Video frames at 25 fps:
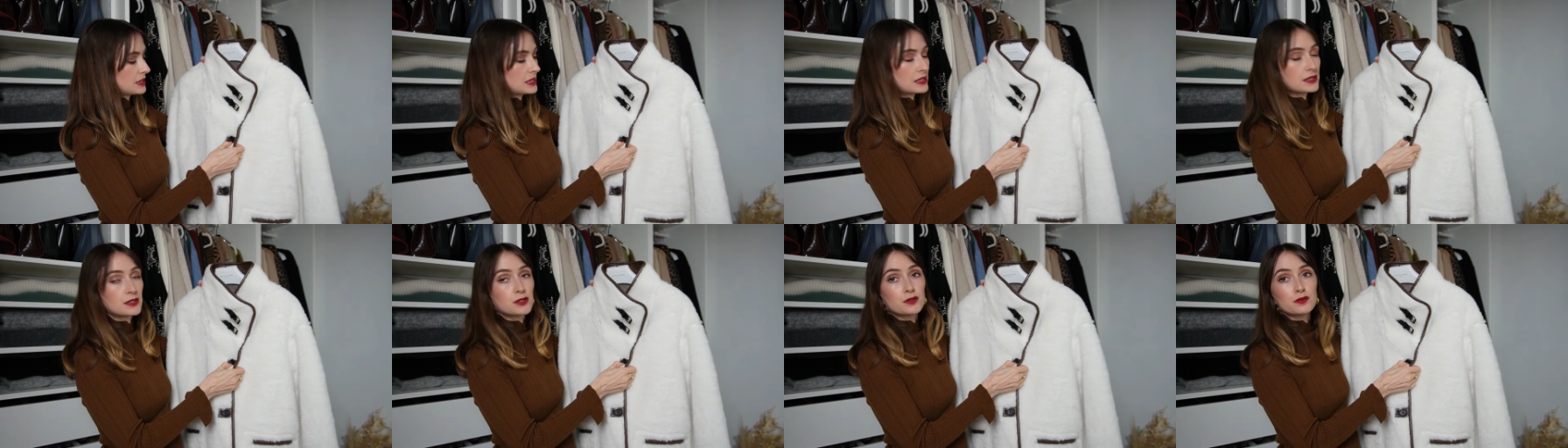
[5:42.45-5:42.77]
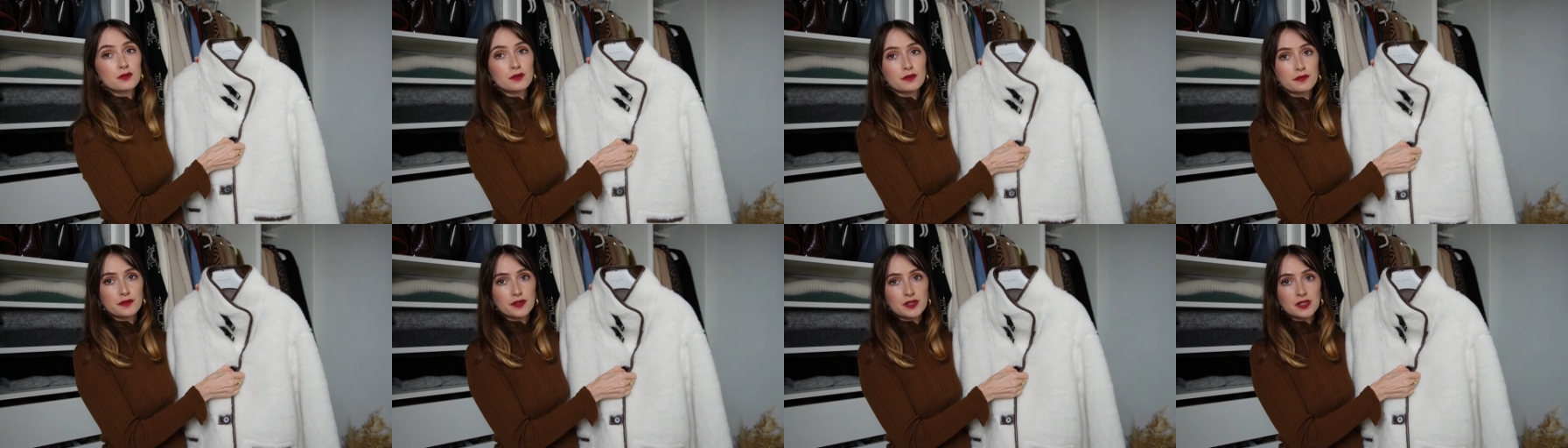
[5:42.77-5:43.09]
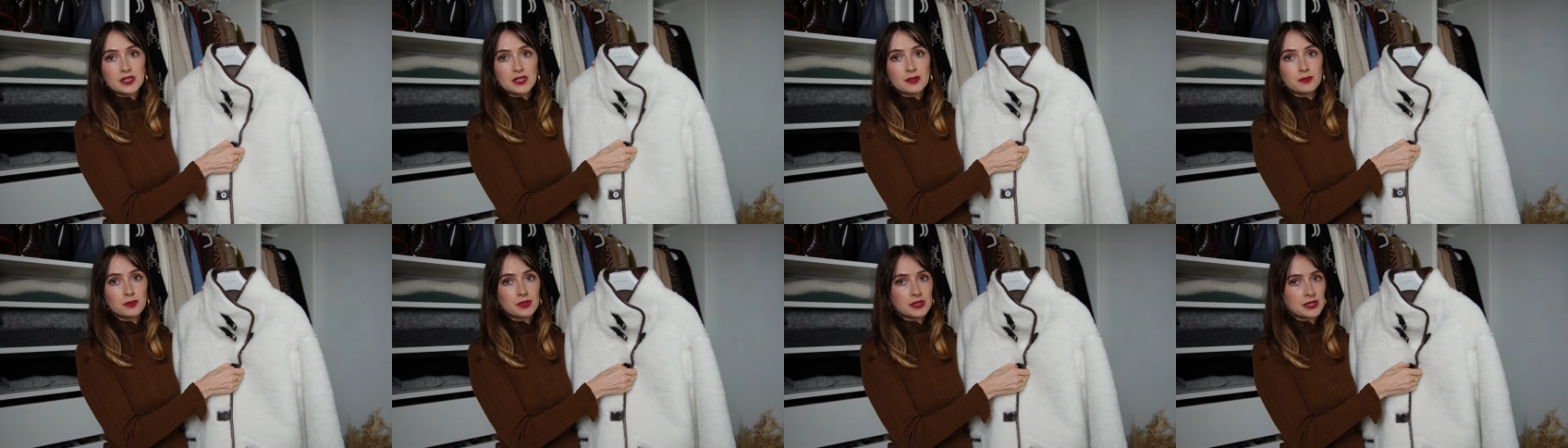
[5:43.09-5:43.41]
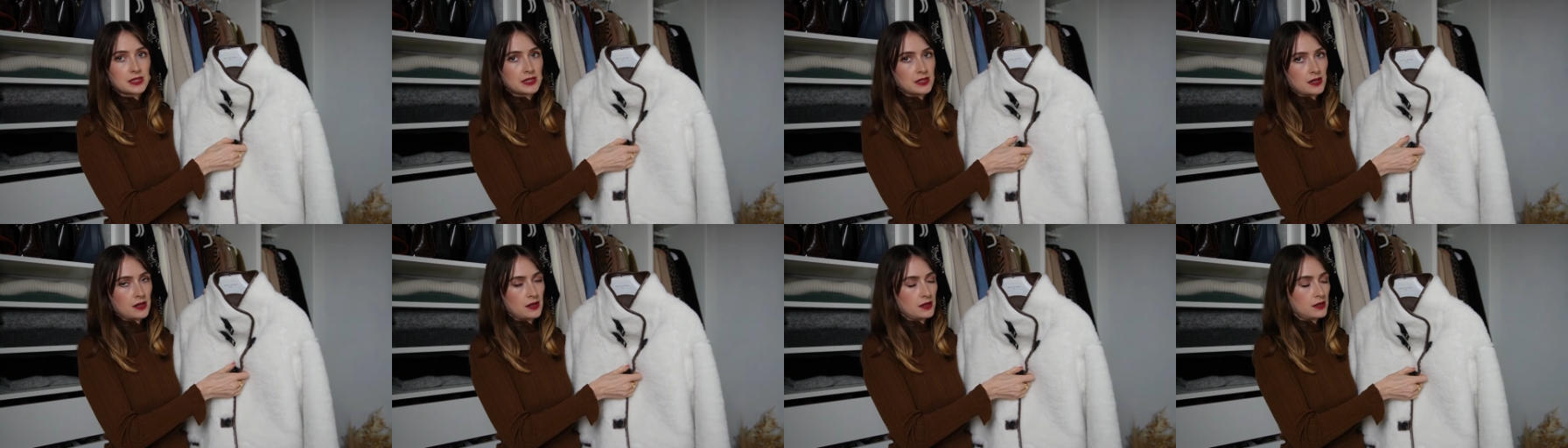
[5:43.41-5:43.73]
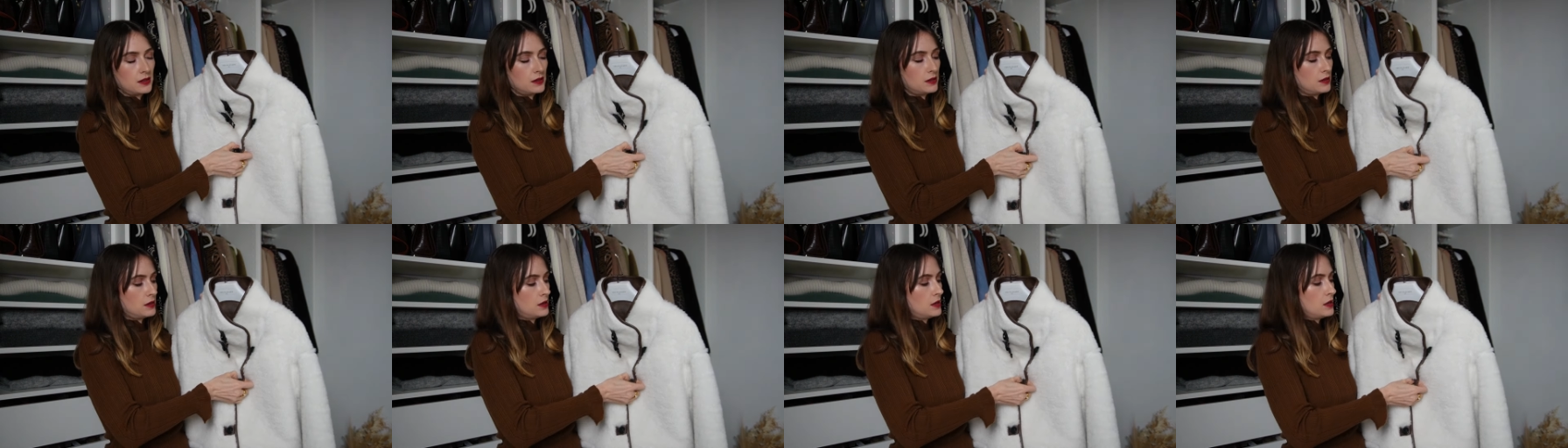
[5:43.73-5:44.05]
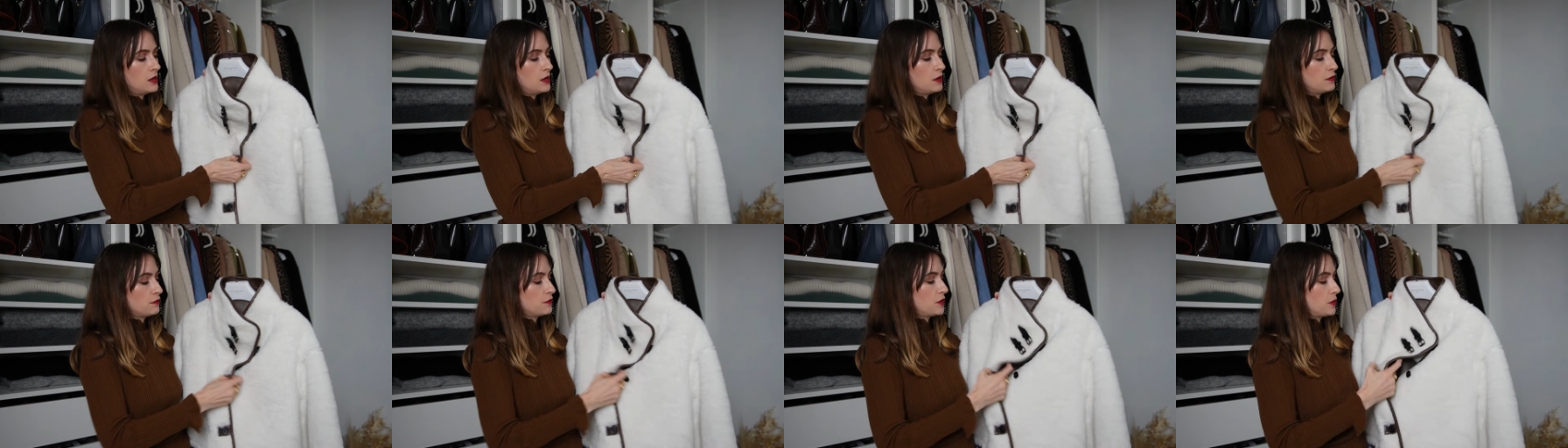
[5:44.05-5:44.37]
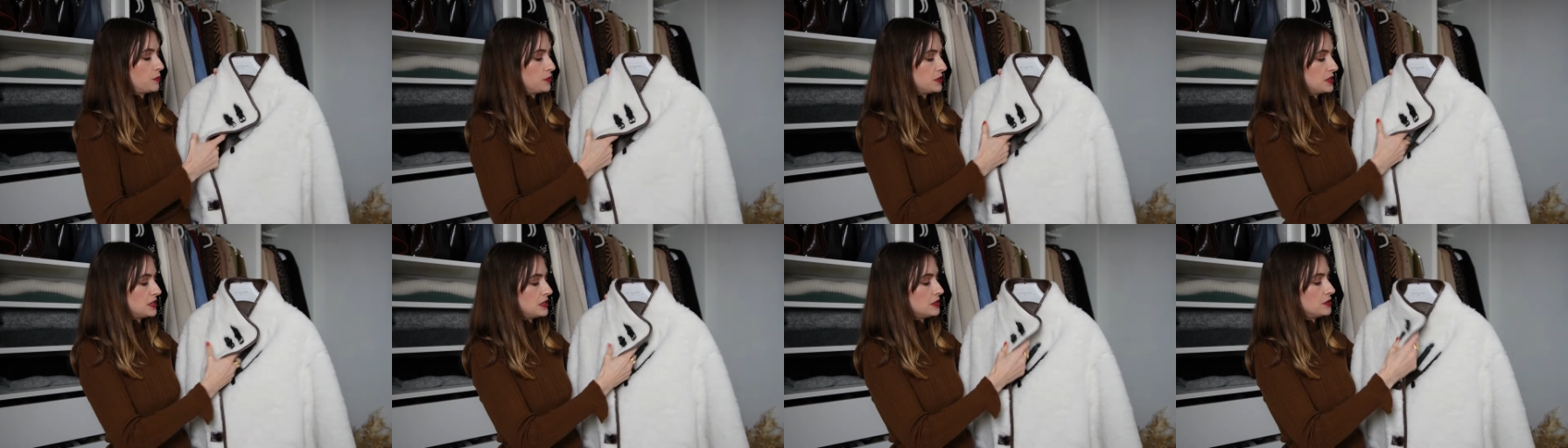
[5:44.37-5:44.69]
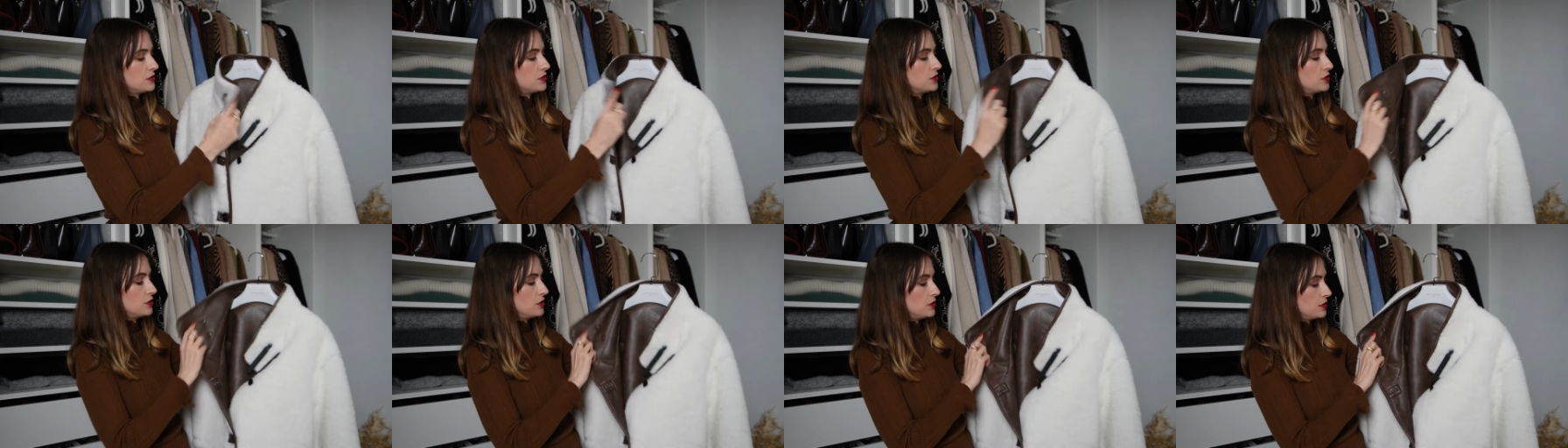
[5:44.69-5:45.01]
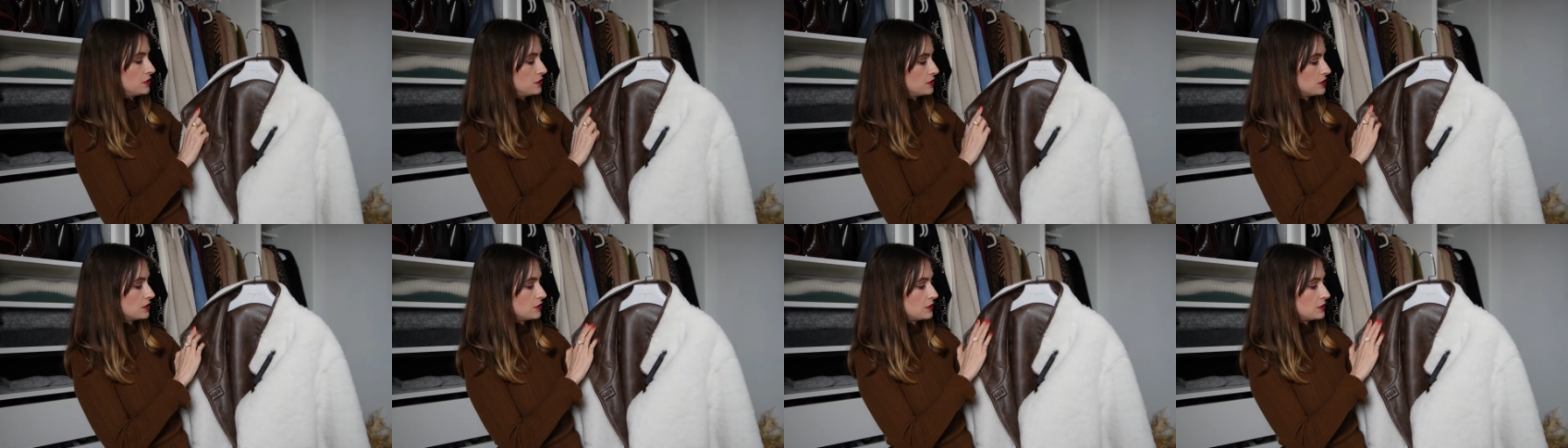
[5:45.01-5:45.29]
It's a reversible style from Petite Studios.